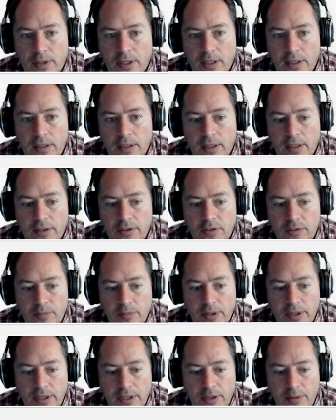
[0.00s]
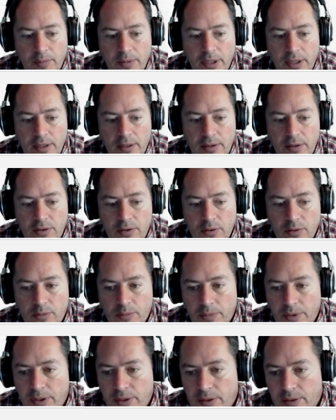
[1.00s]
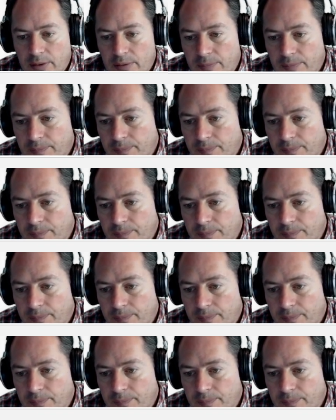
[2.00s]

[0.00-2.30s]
I lost my command, so mirror,